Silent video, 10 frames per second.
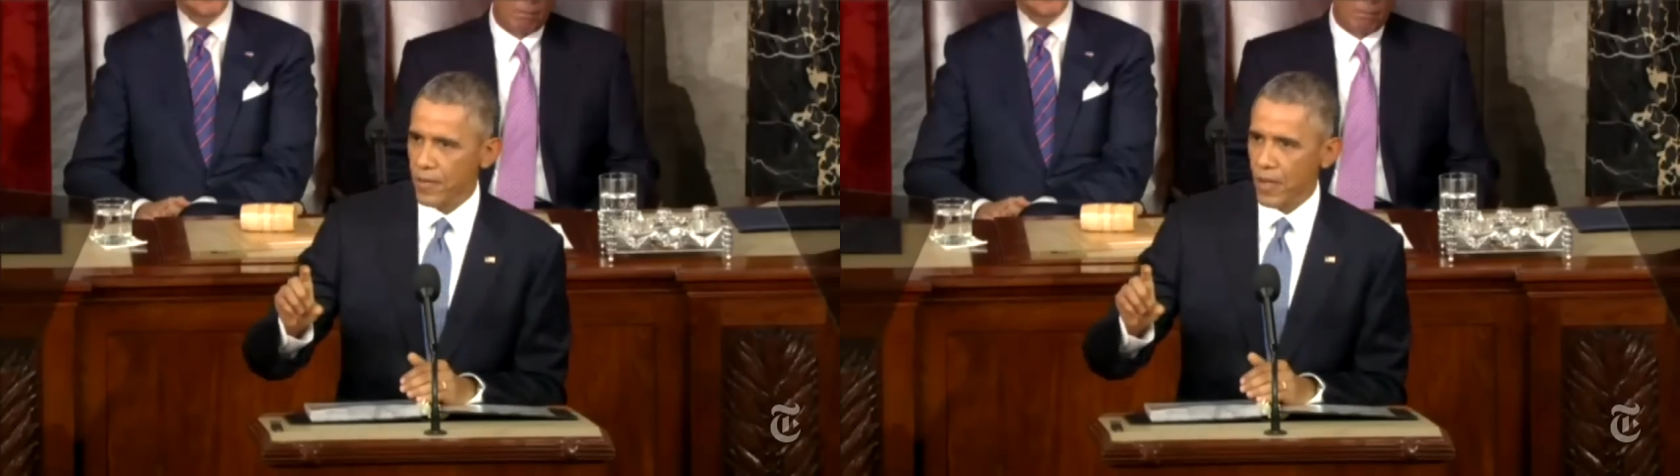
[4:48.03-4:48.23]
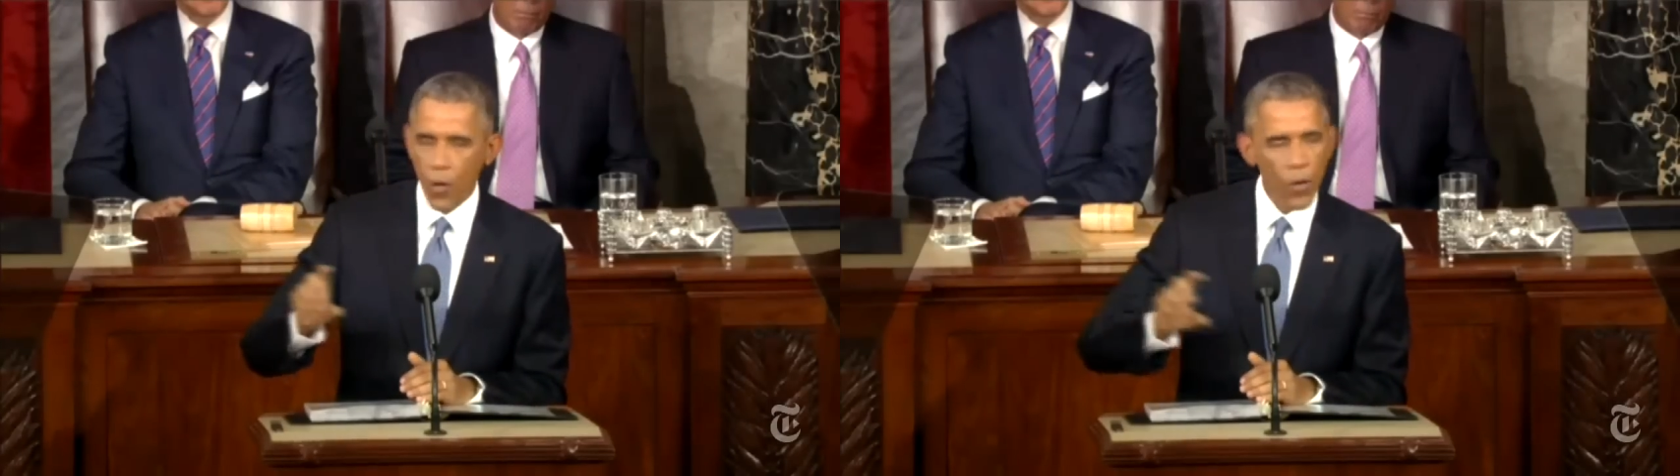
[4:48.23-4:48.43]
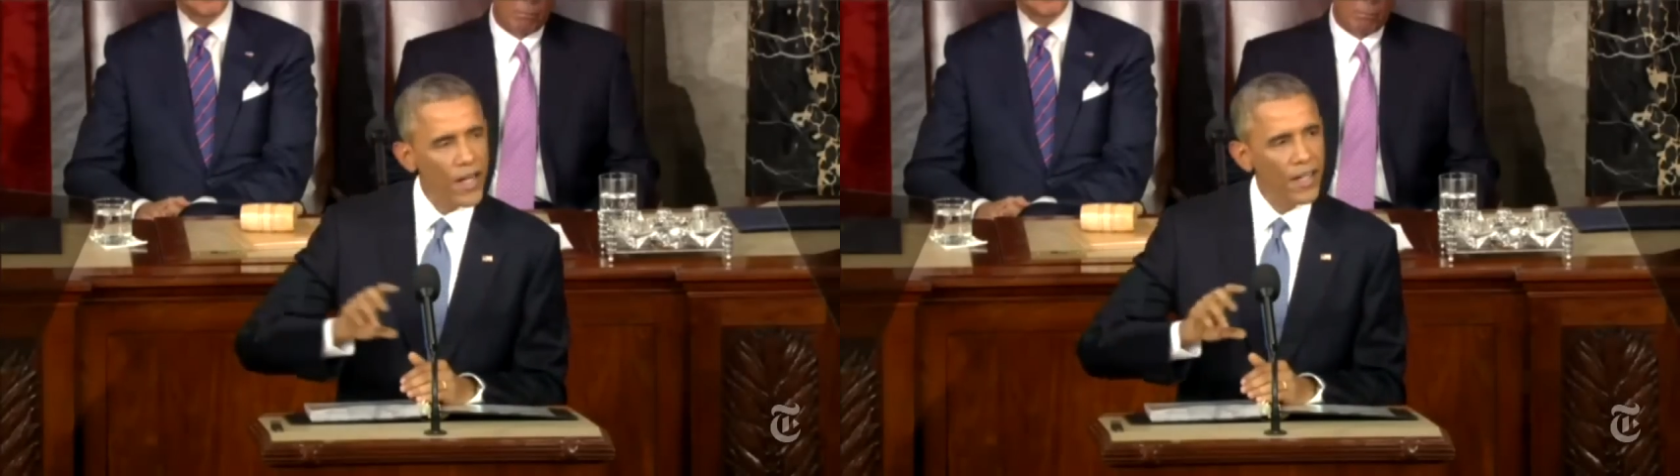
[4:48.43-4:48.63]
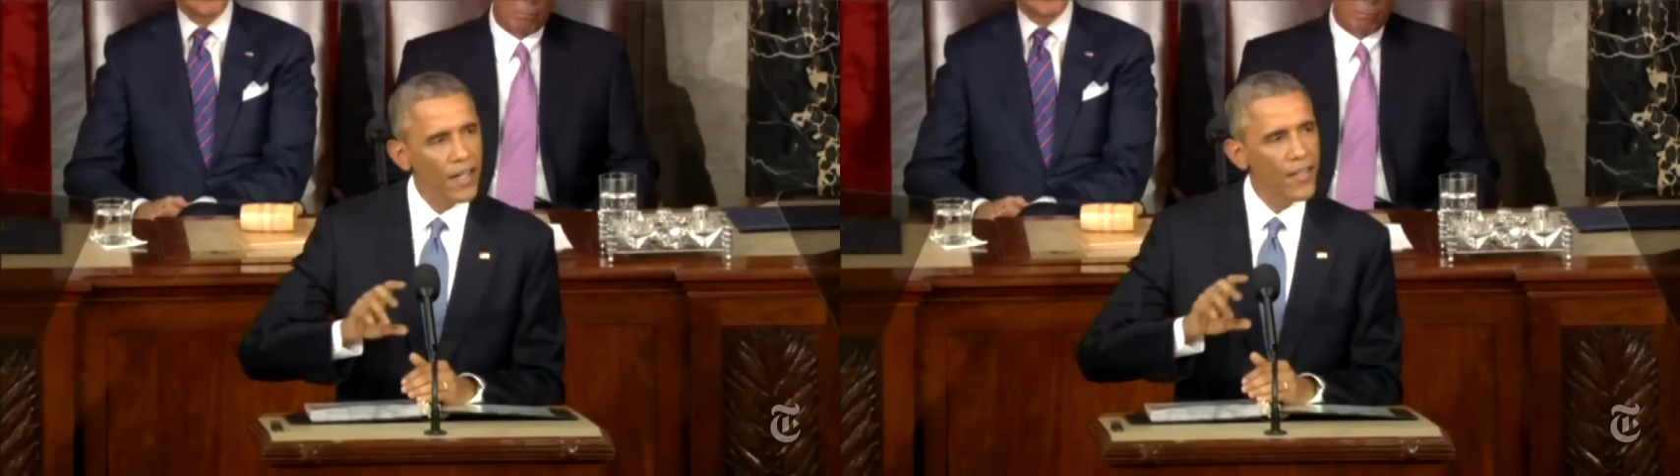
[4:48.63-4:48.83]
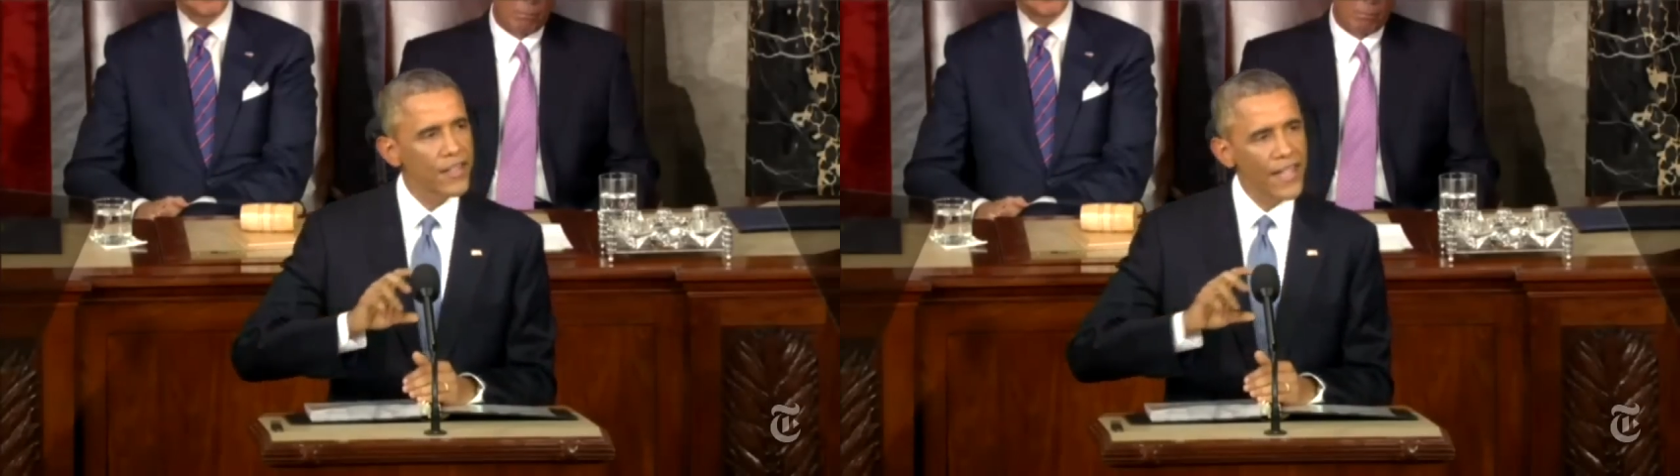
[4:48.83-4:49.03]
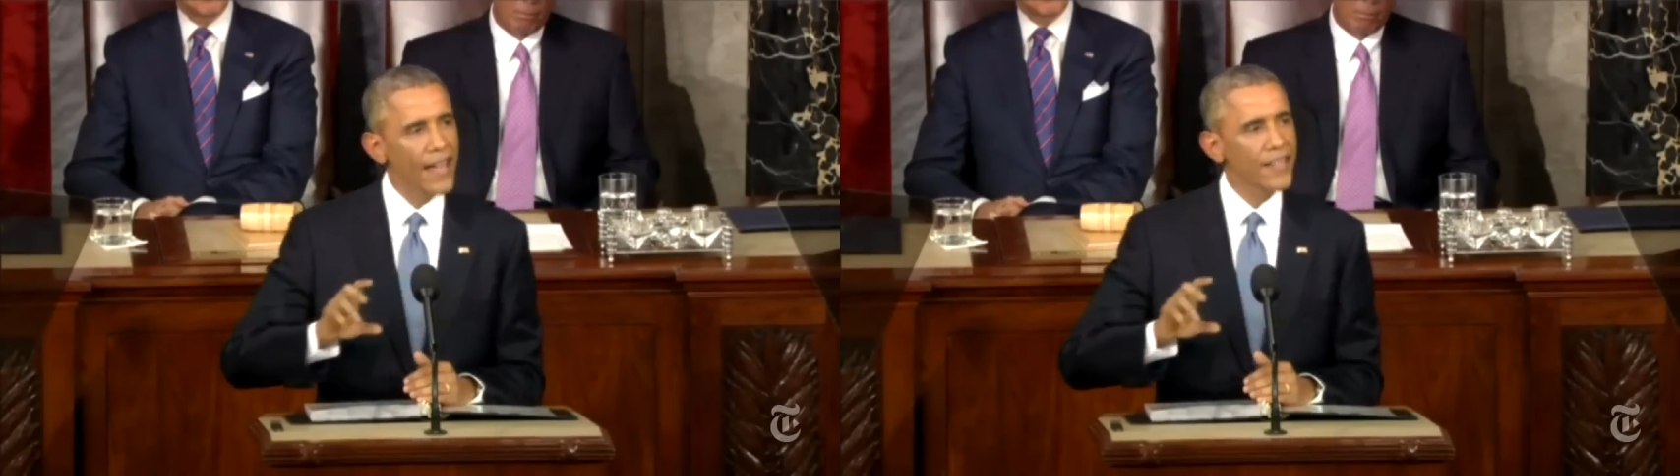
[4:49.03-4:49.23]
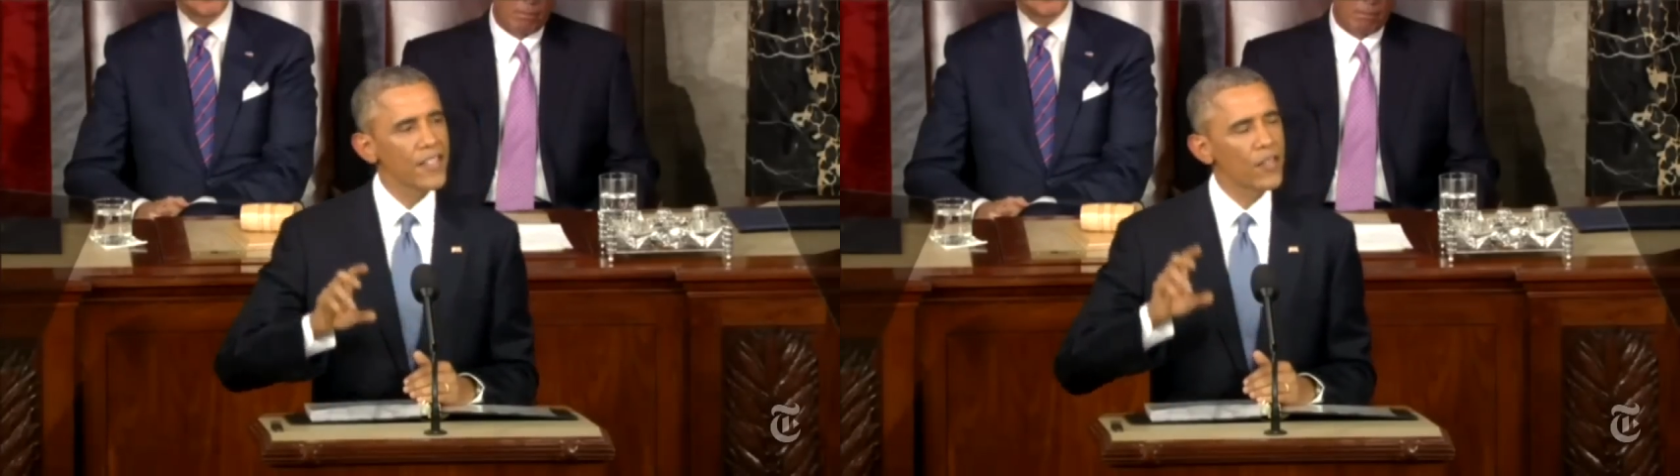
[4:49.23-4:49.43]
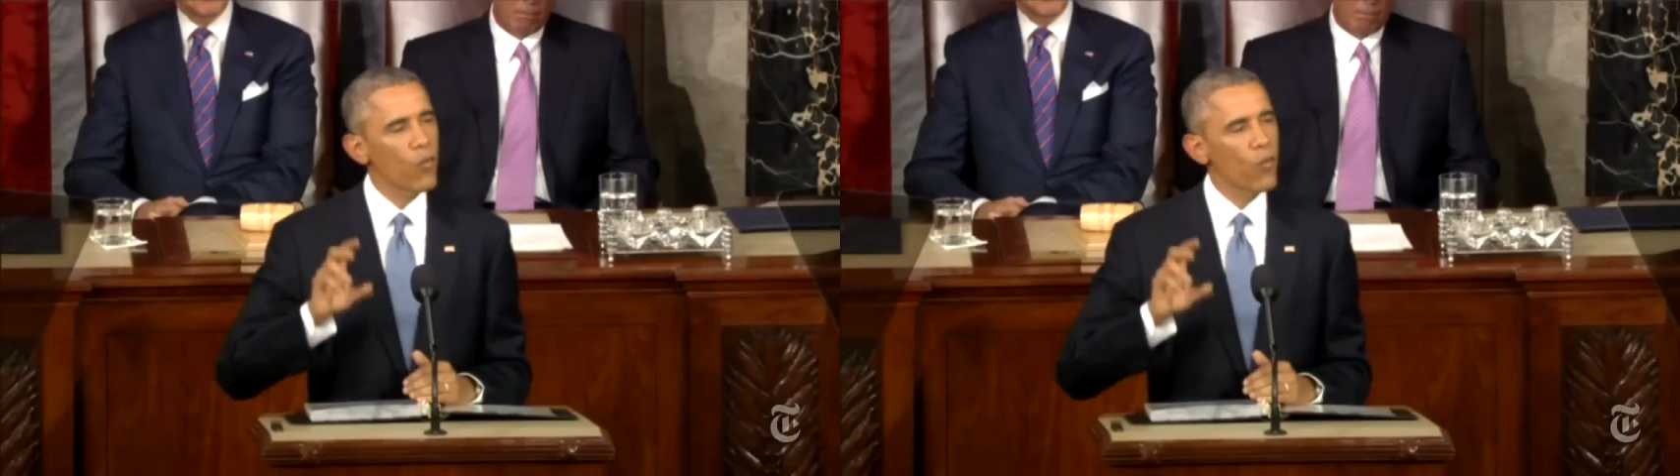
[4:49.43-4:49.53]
lowering the taxes